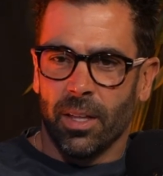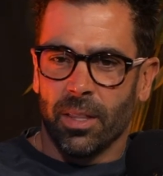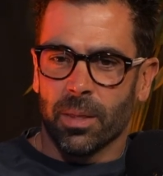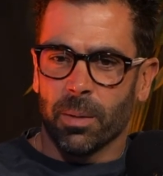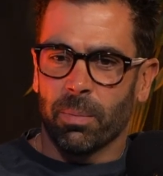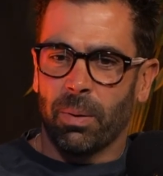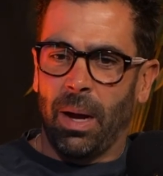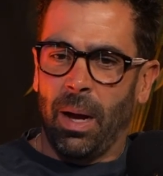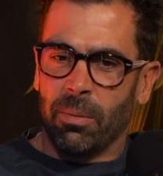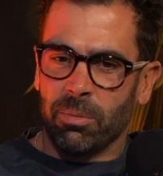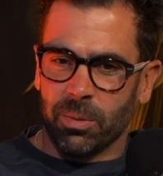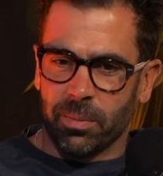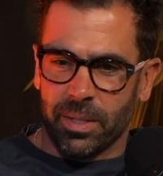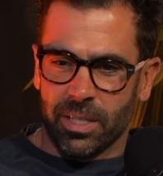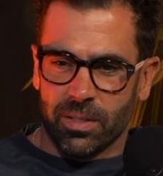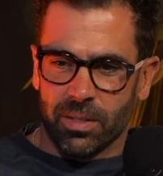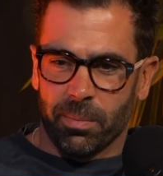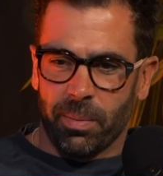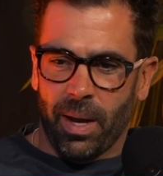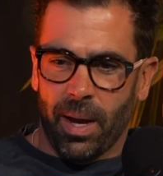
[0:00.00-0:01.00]
The problem
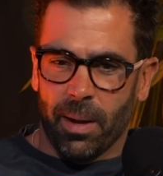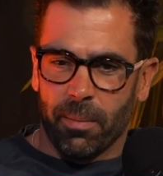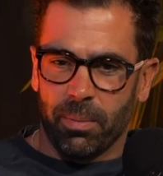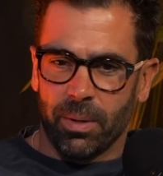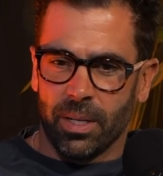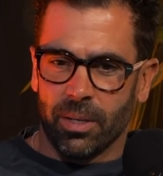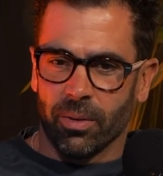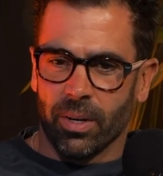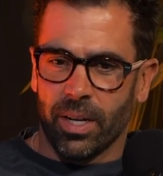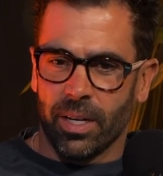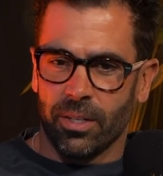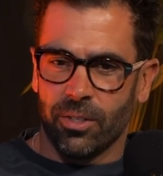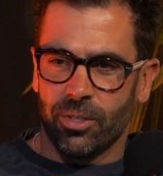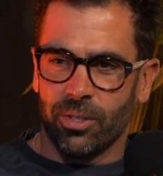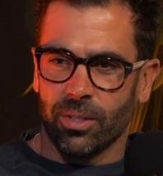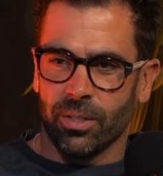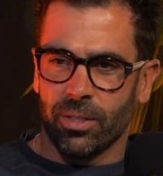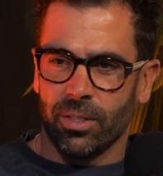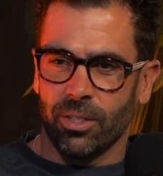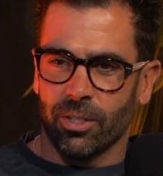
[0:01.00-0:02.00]
ends up happening, right? Is
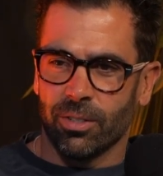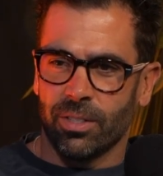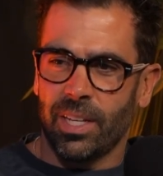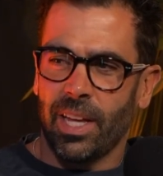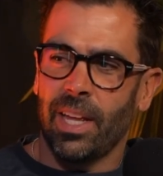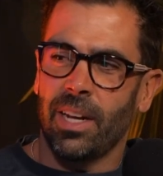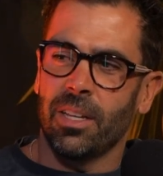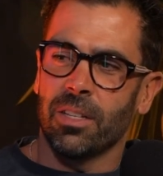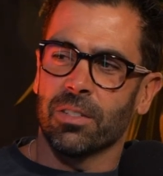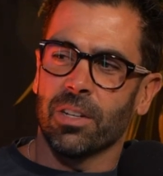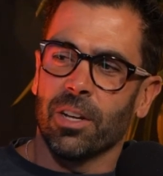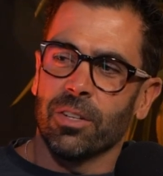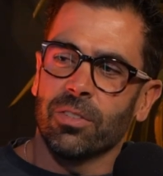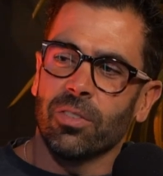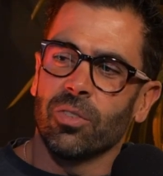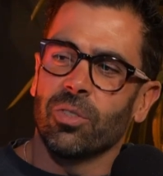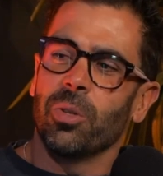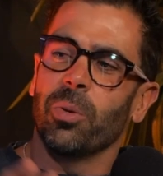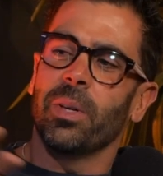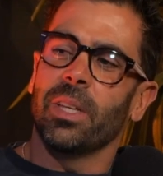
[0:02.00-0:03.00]
your tenant's
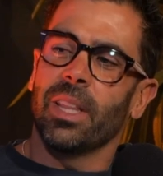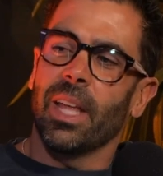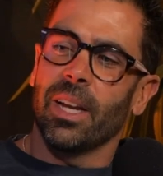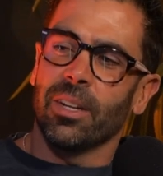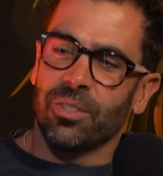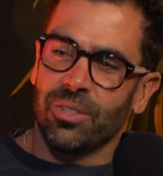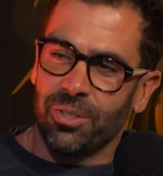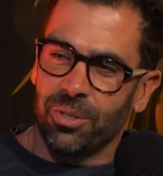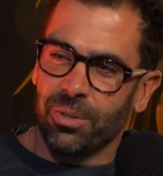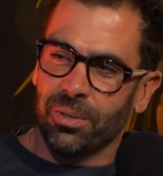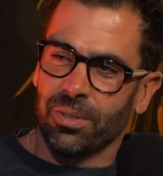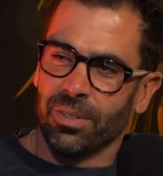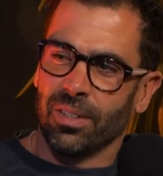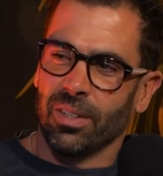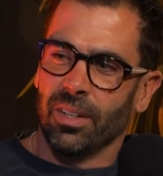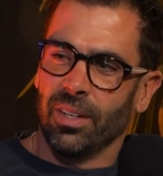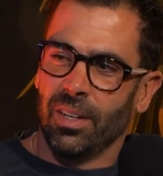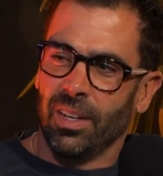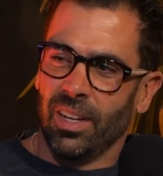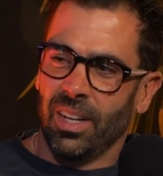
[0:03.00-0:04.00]
also doing that too,
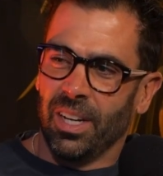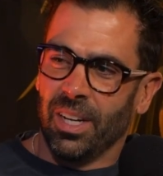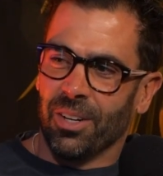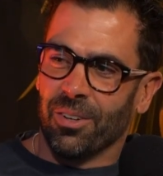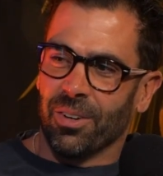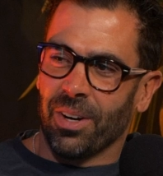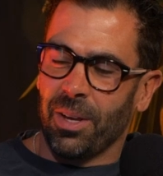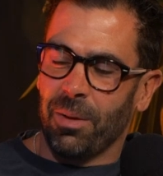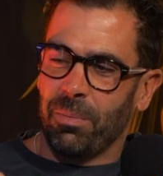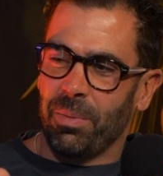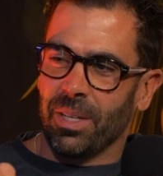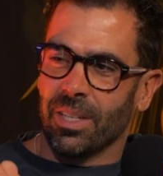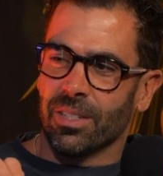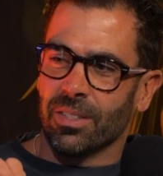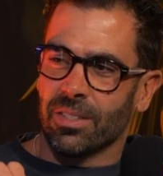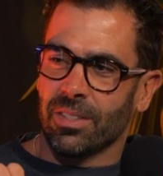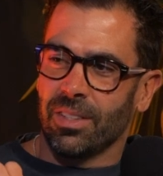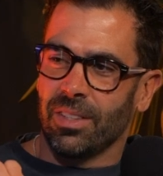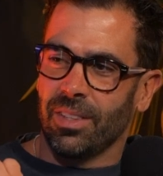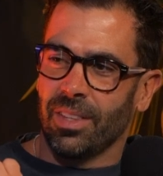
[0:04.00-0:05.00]
right?
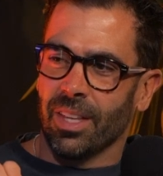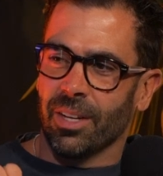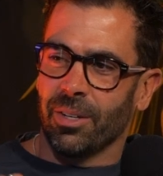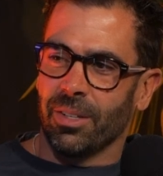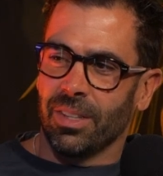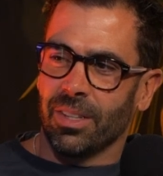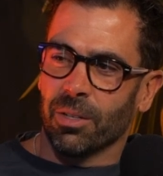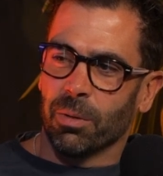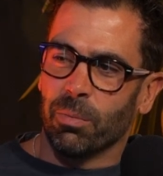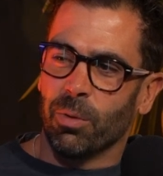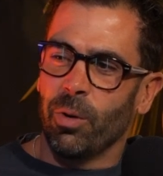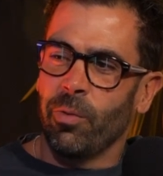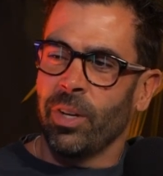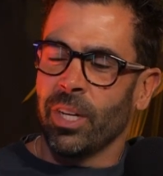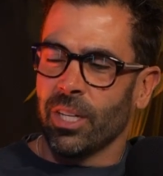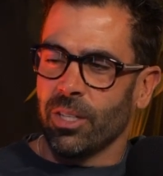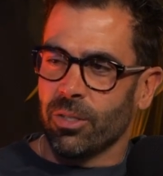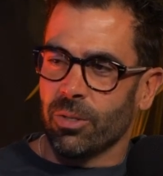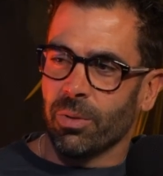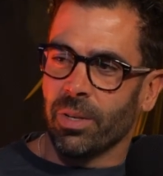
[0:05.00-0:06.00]
Because they're
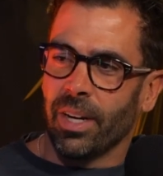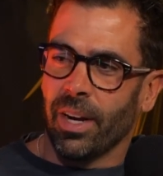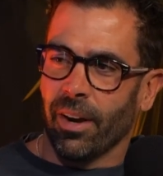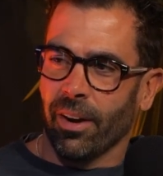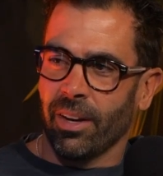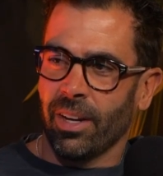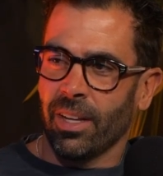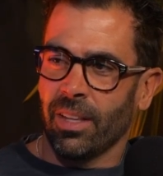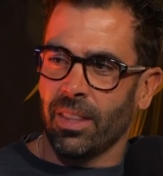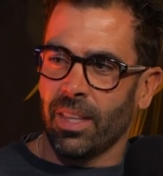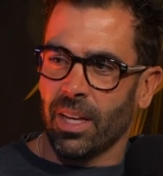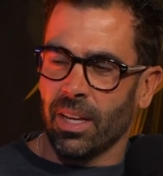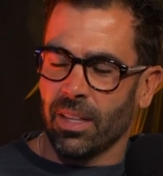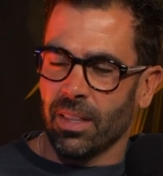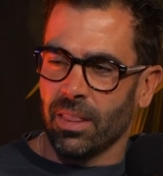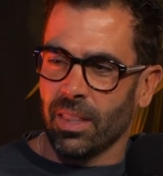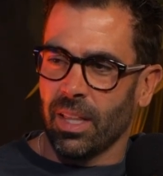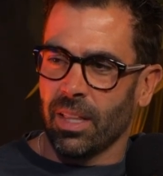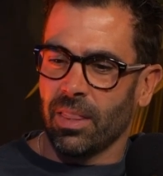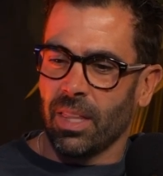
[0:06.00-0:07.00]
moving into an area
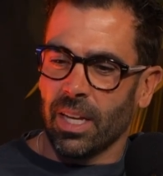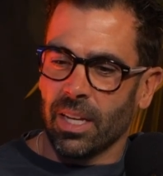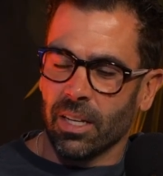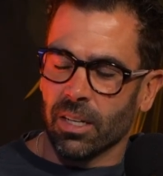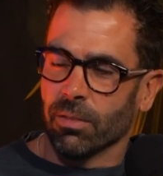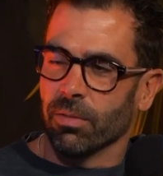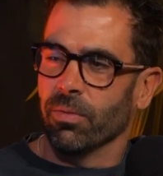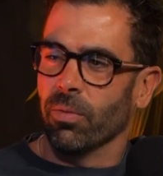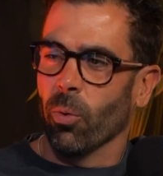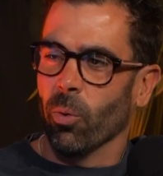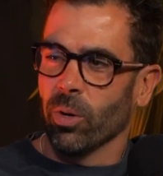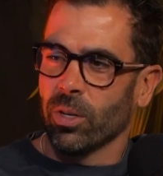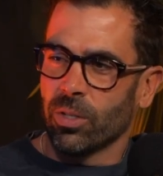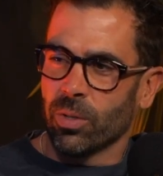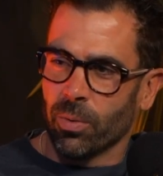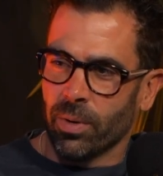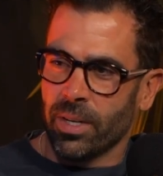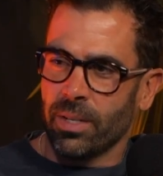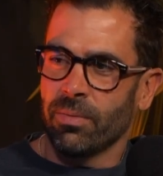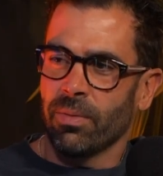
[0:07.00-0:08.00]
that they can afford
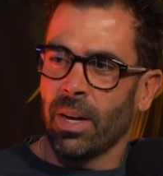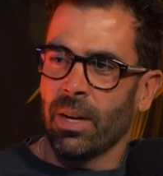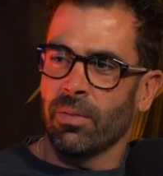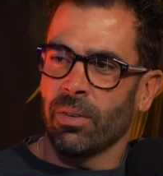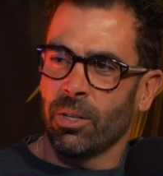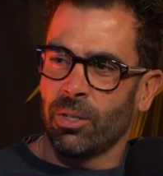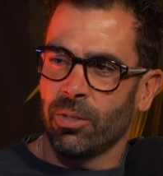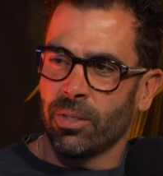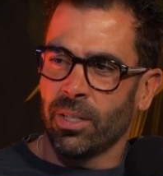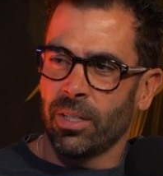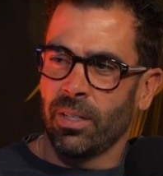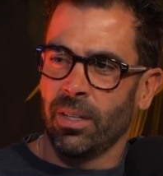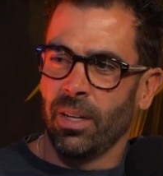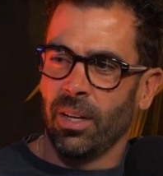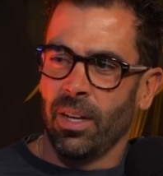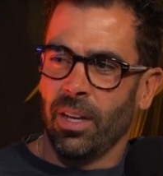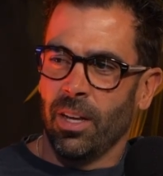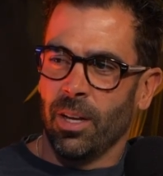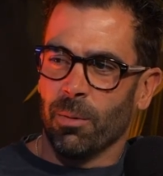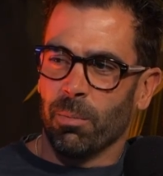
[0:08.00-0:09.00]
2,500,
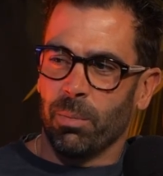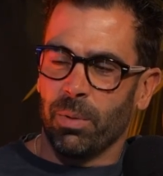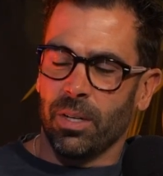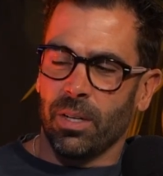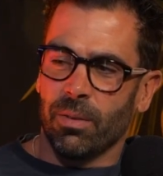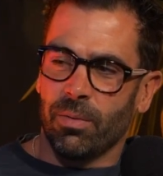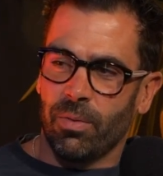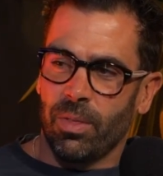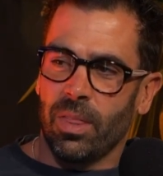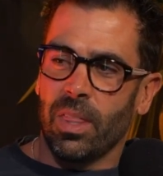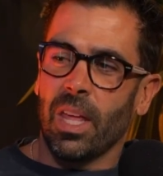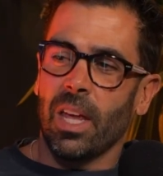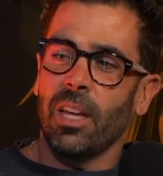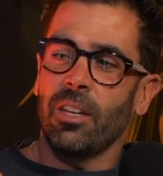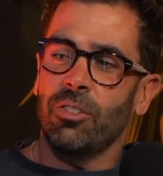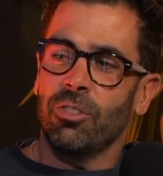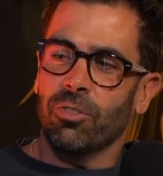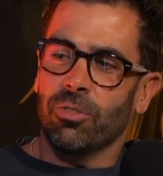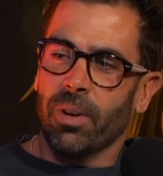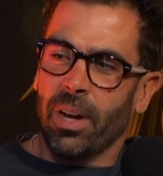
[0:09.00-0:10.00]
but if
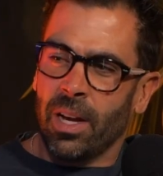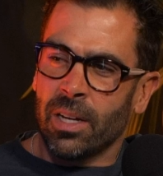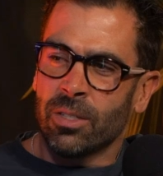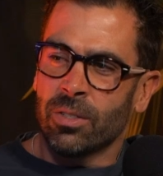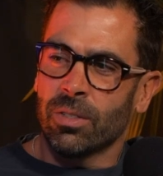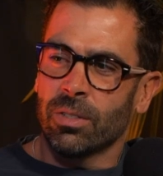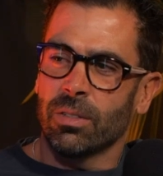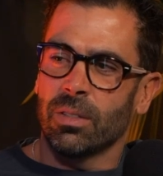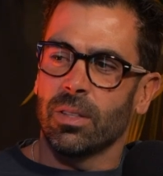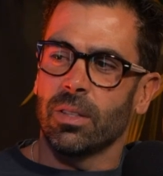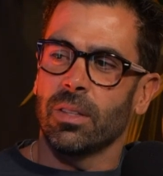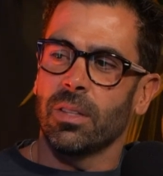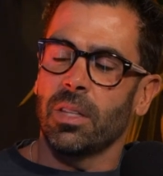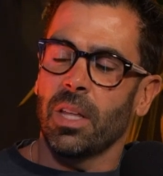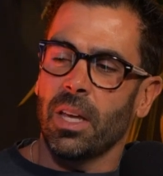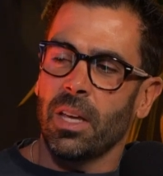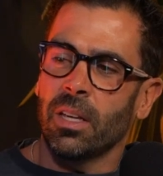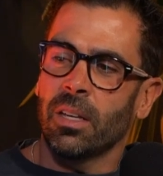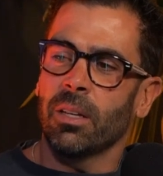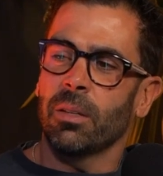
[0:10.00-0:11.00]
they stretch,
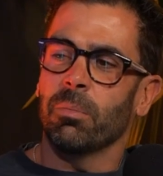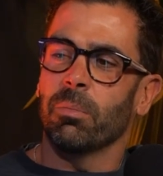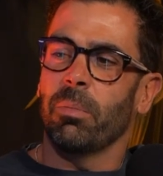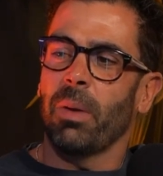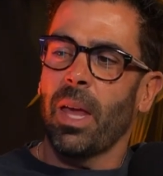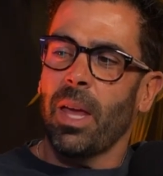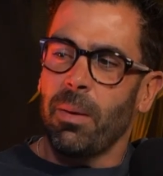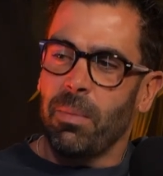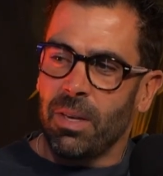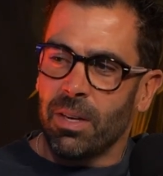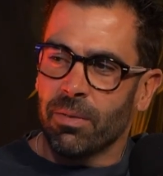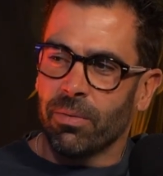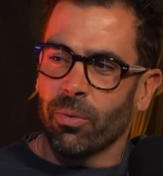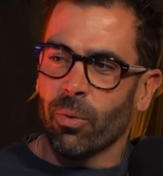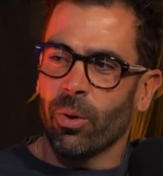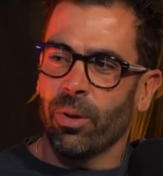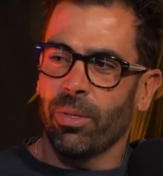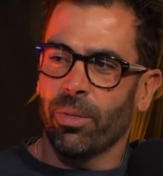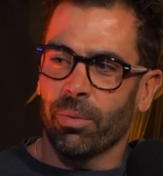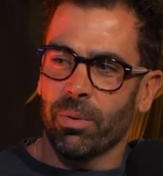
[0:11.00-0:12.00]
they could maybe
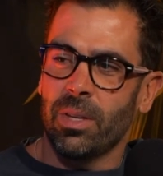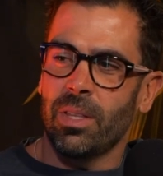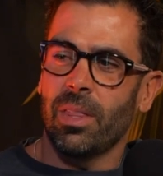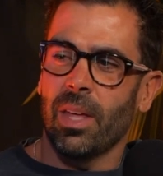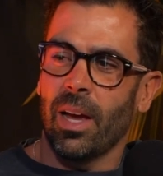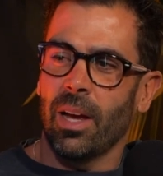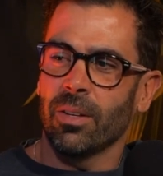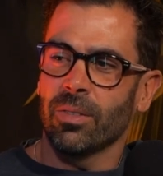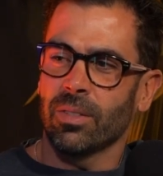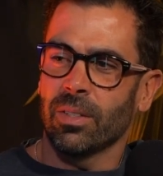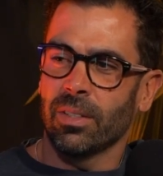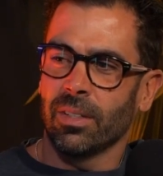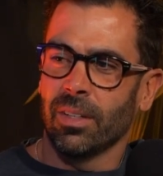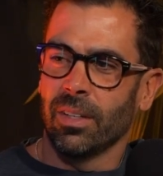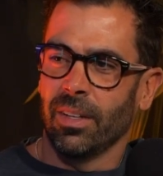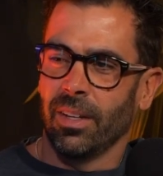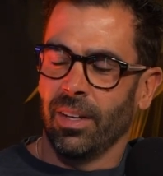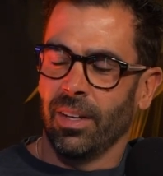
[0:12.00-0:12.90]
afford 3,000,